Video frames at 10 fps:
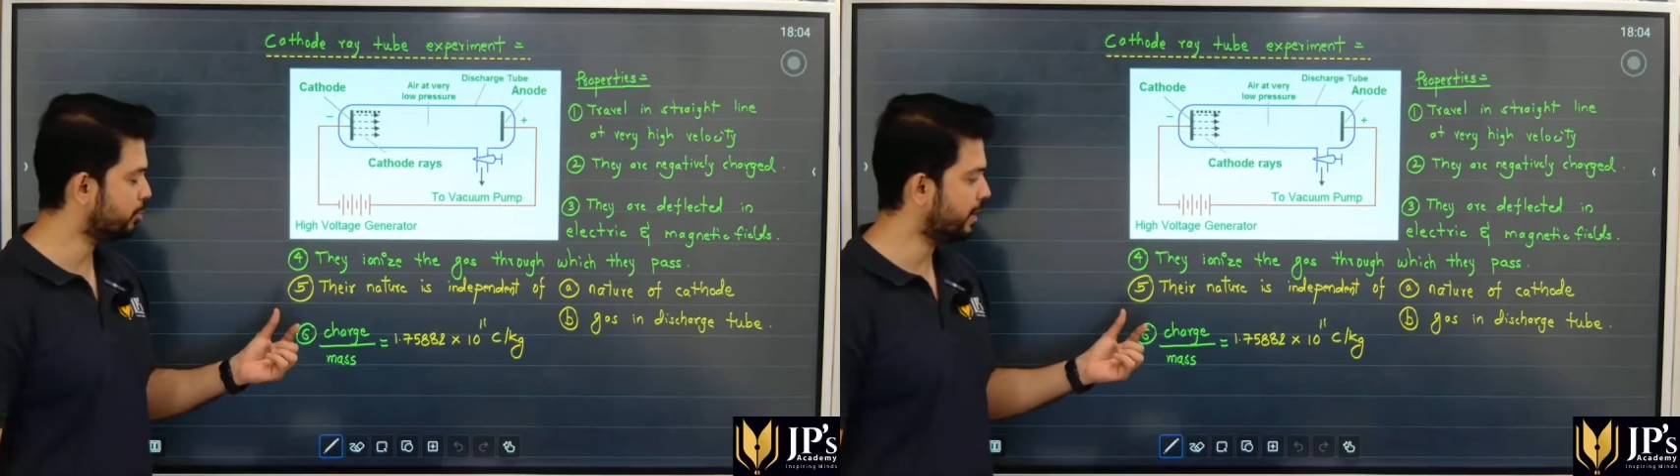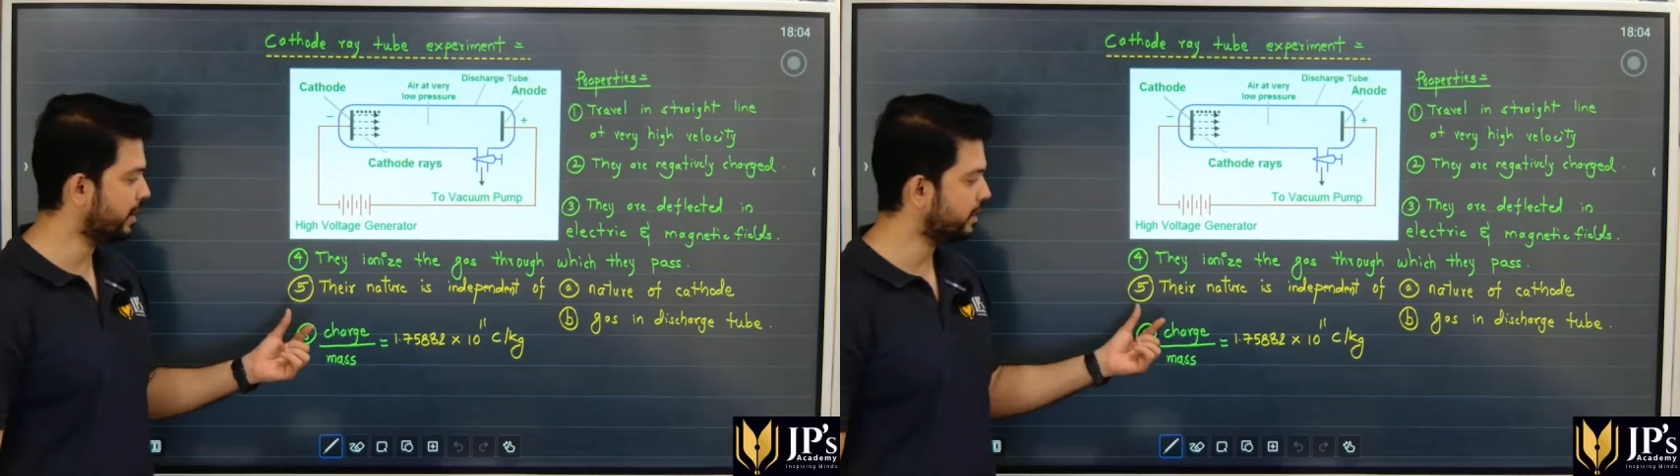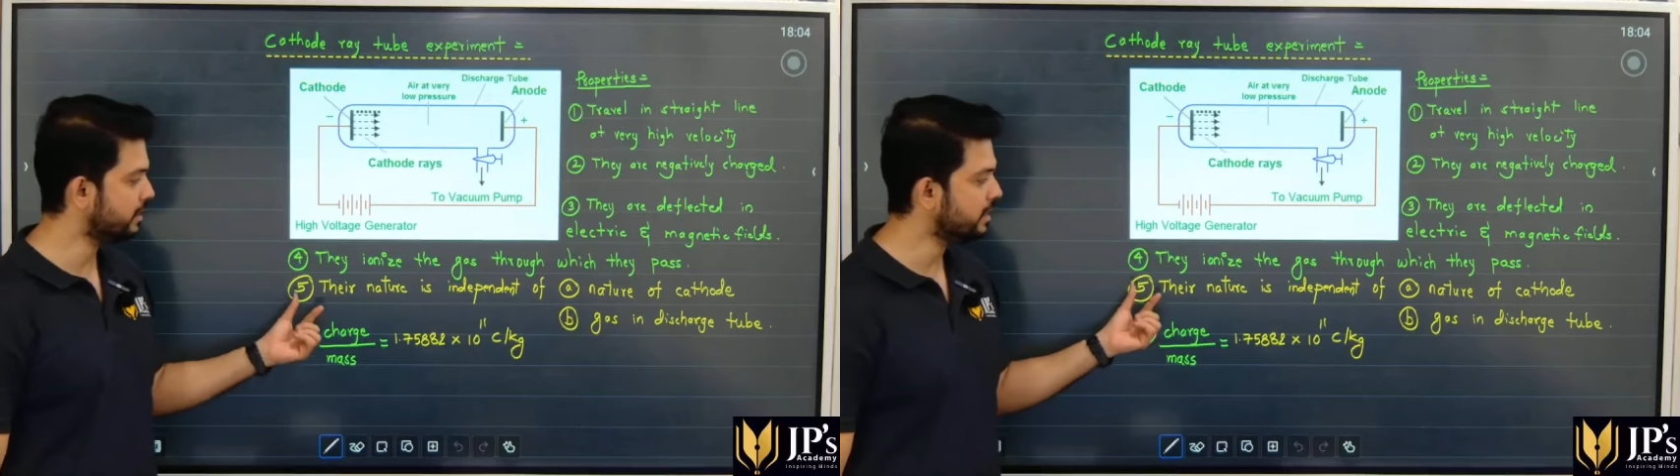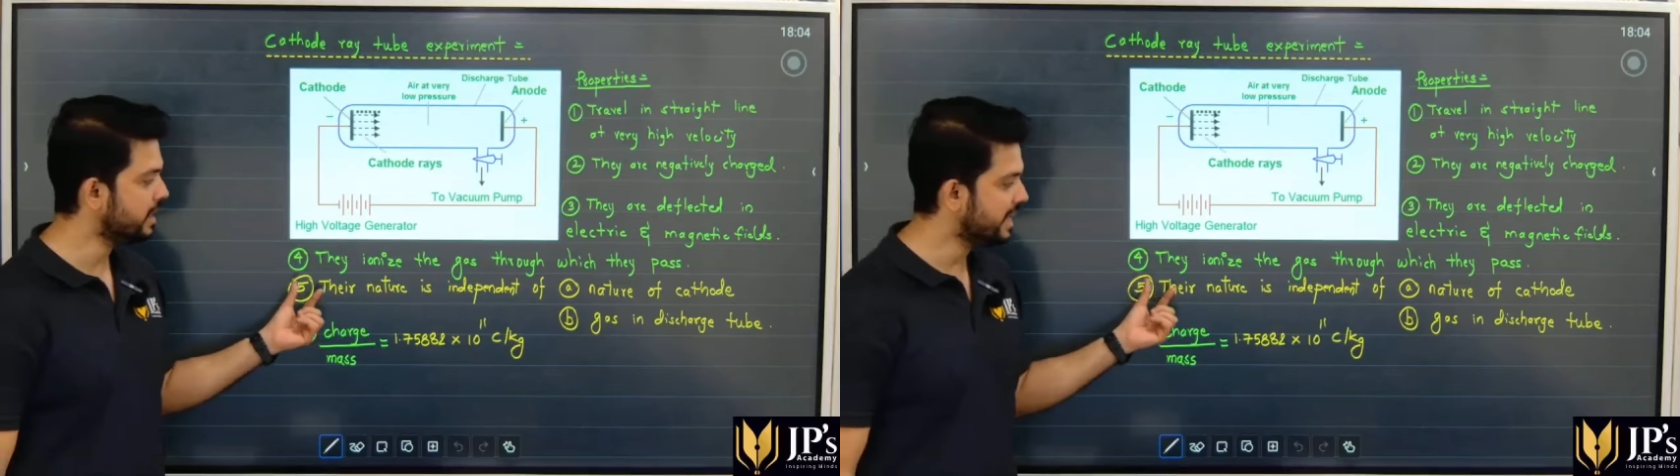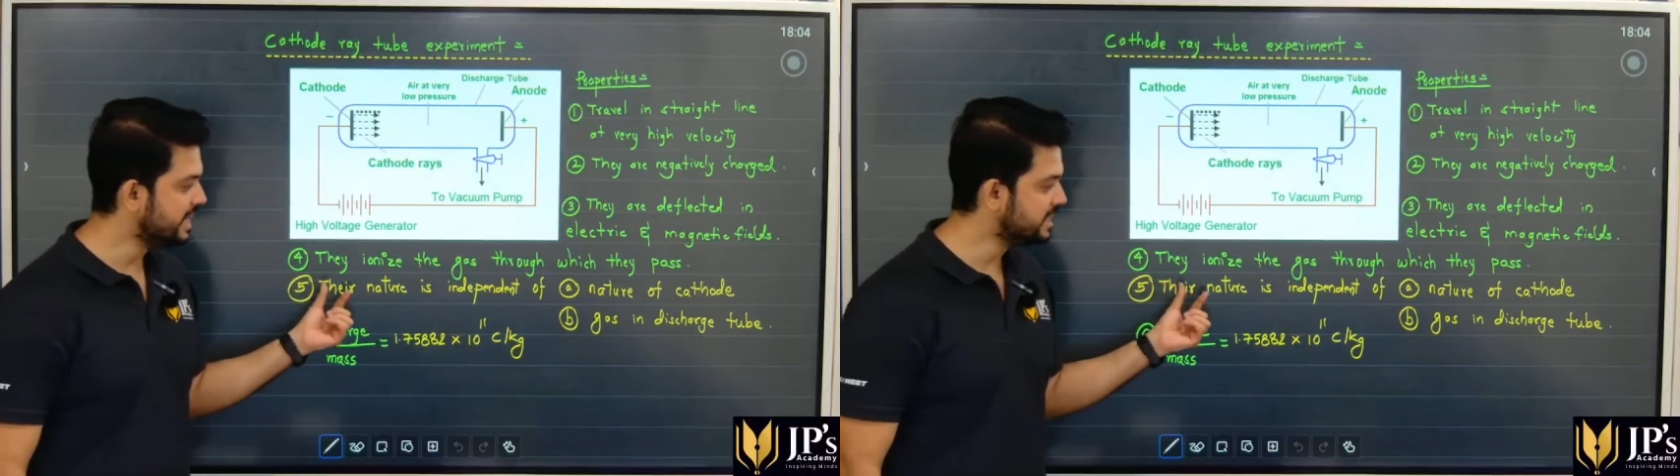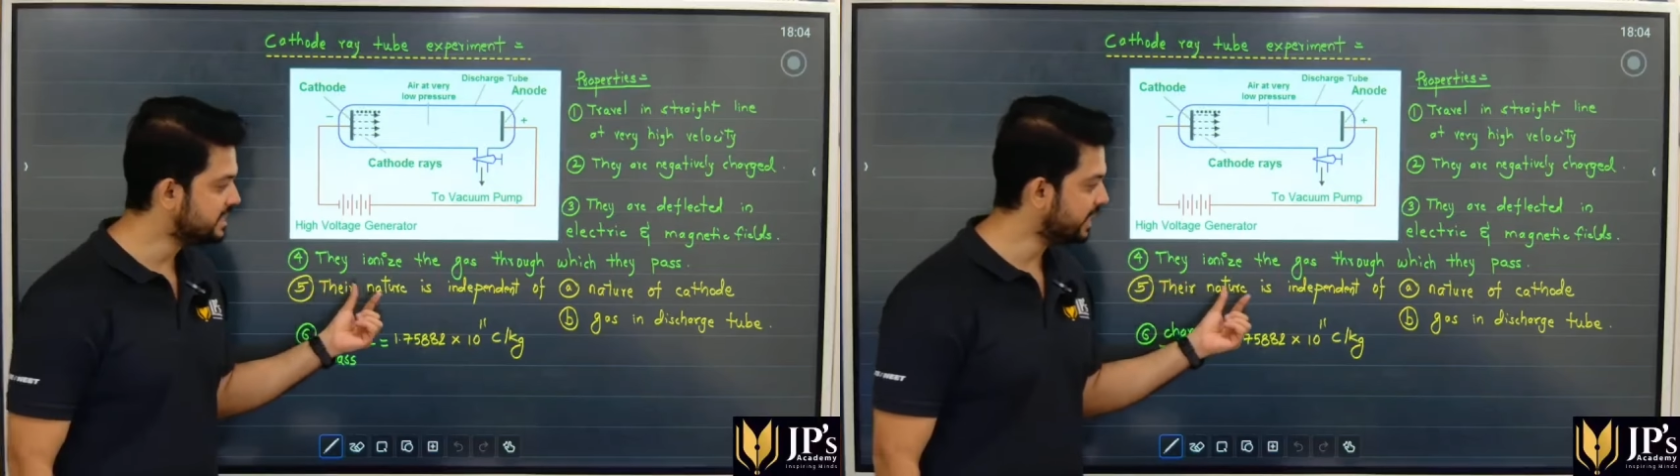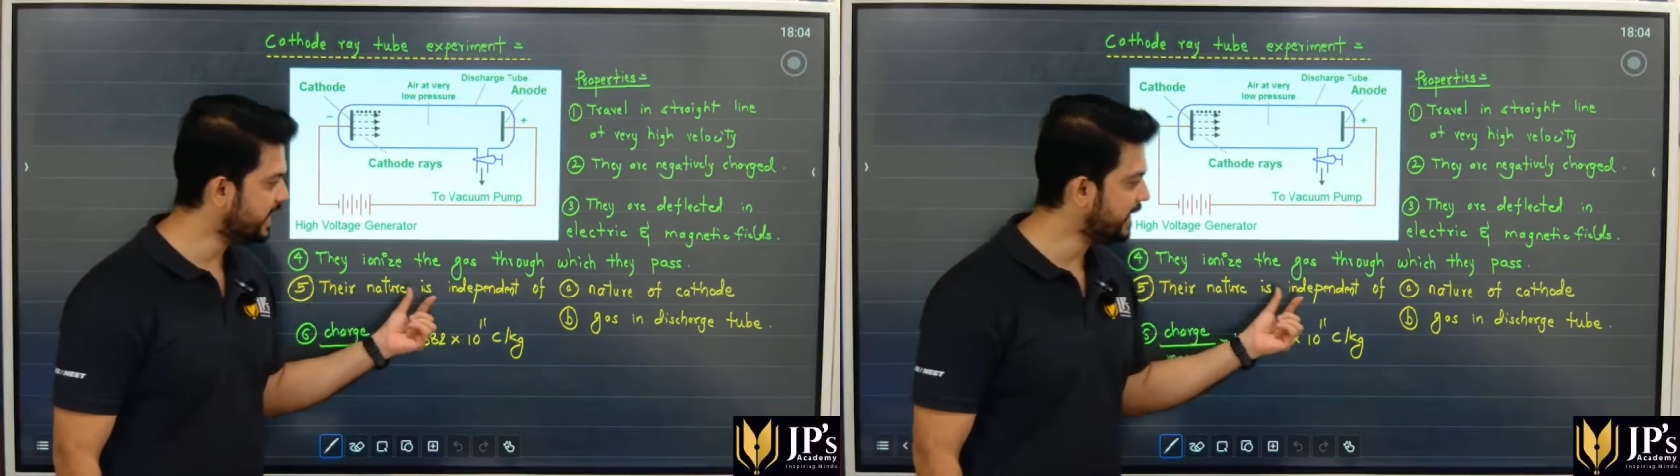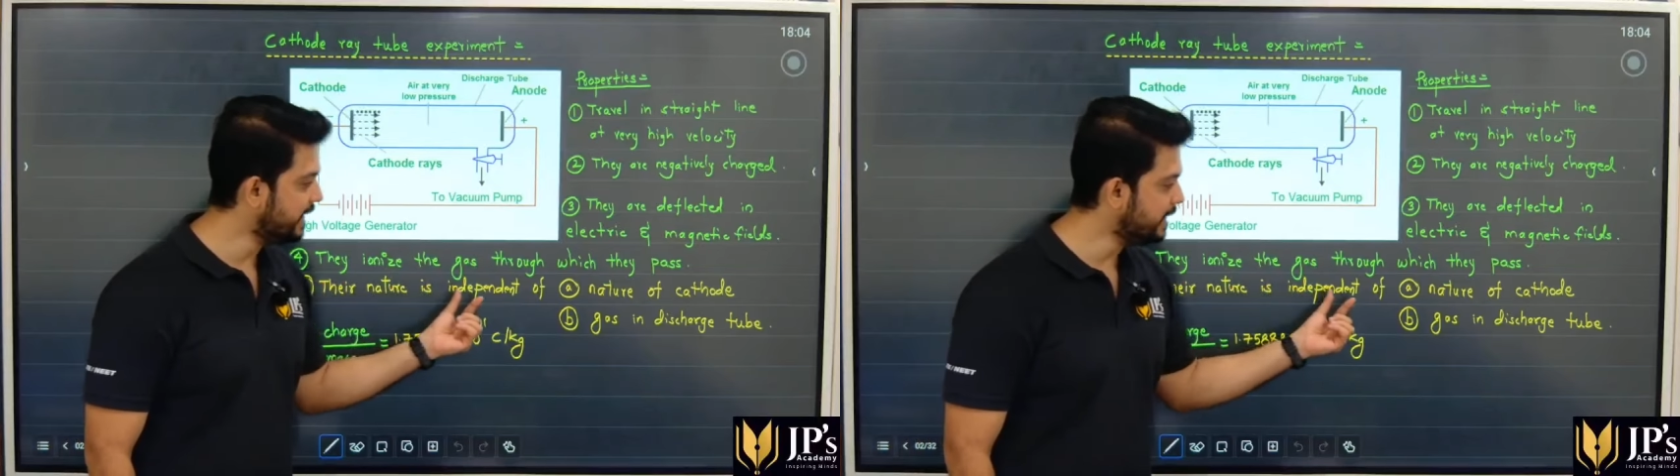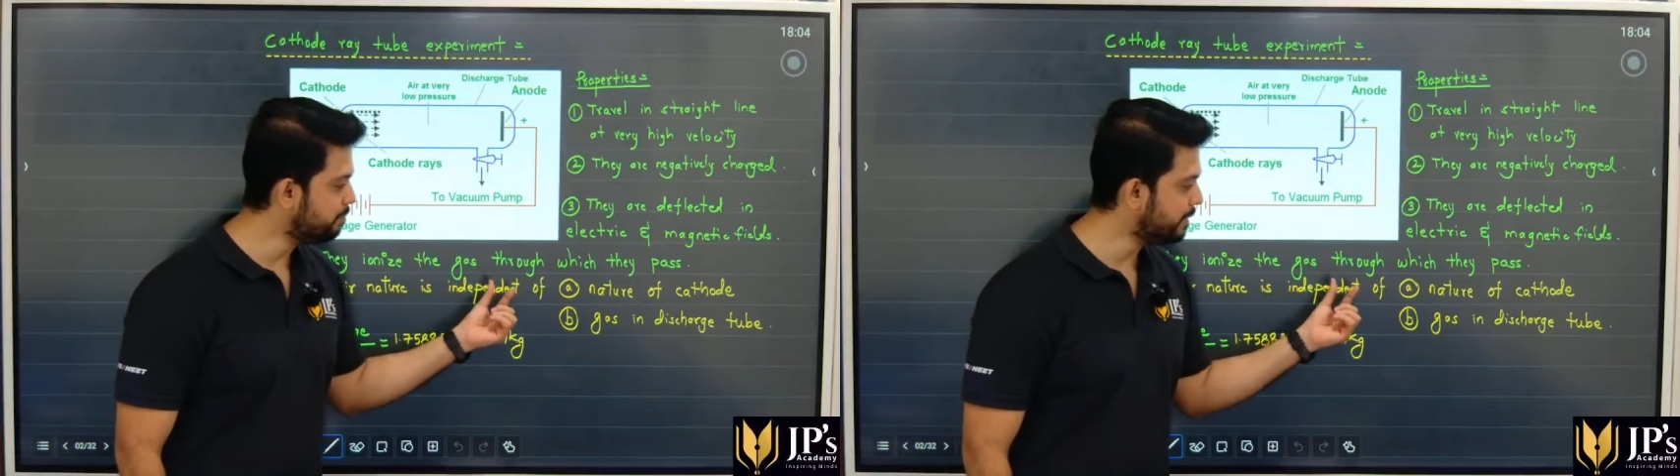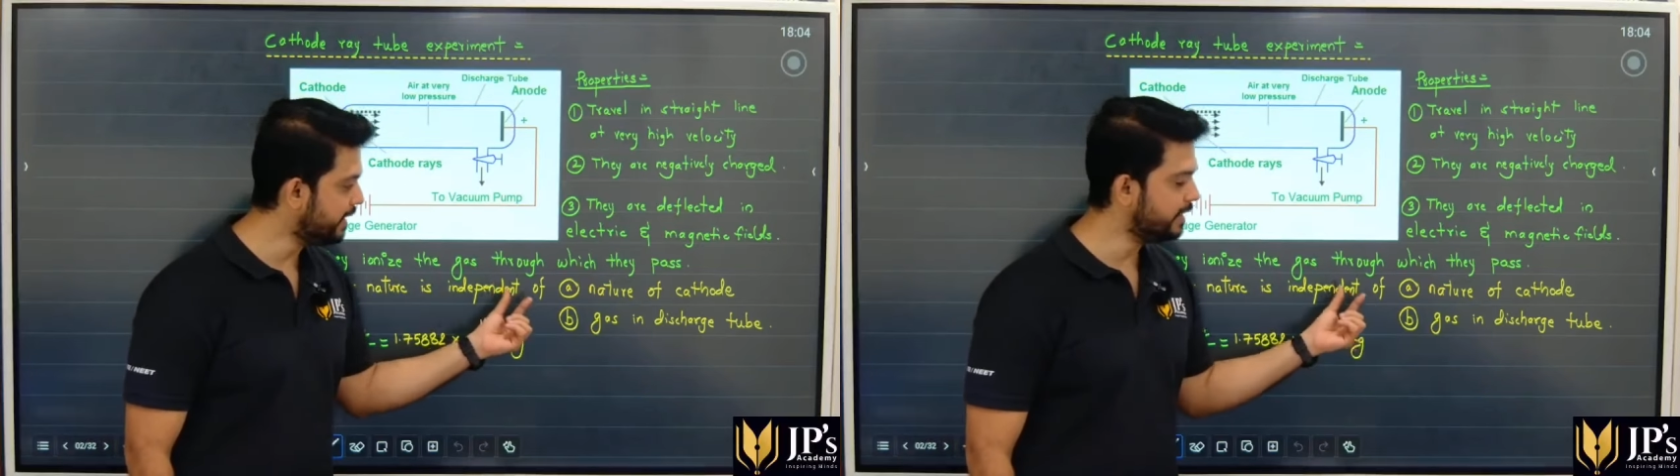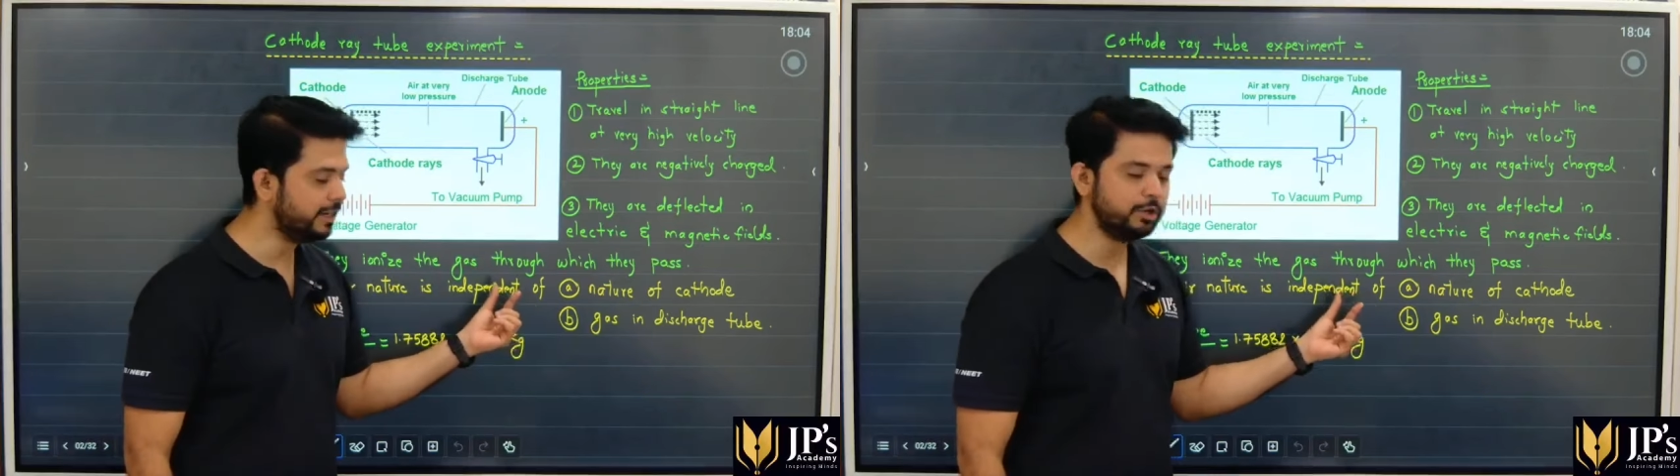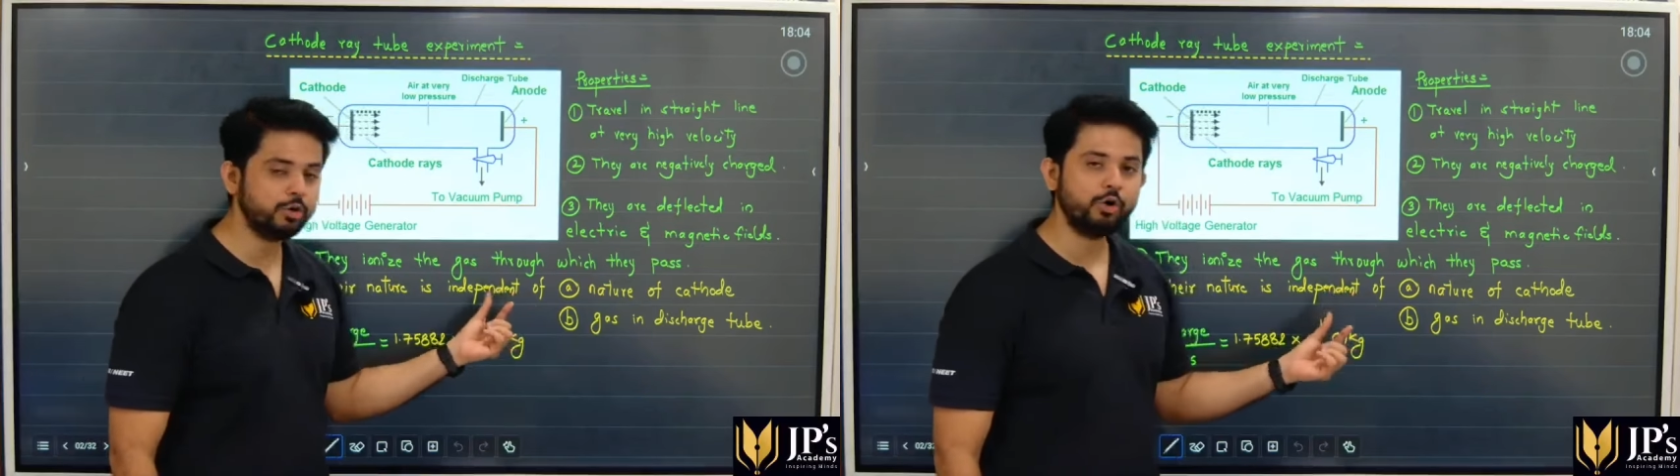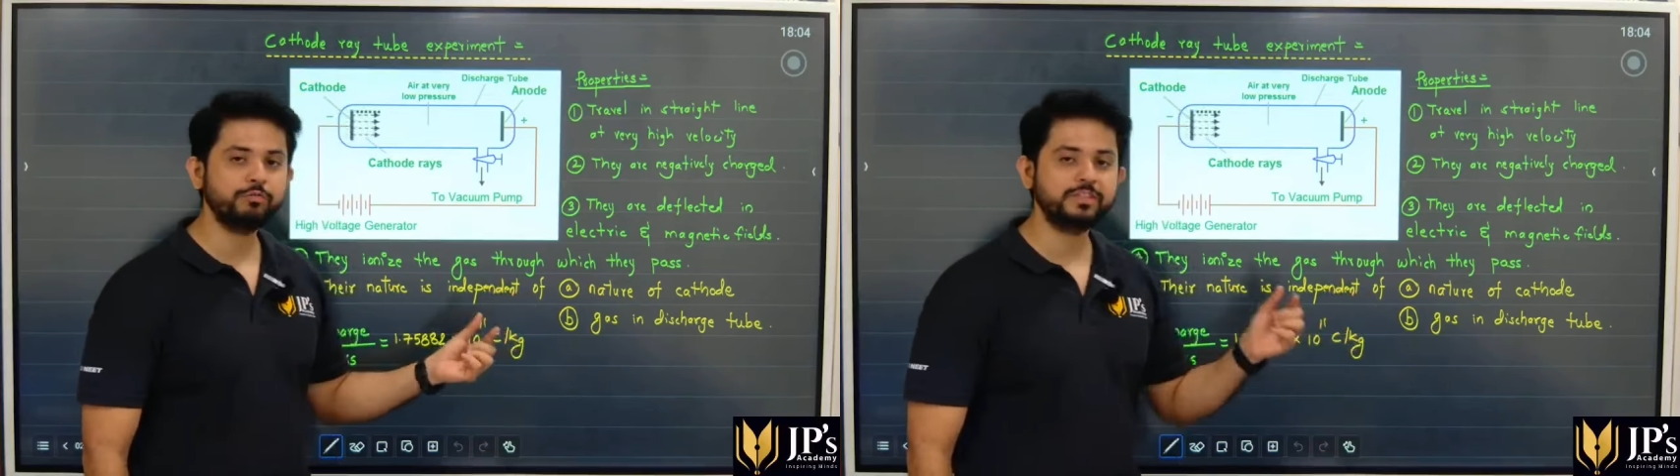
particle is independent of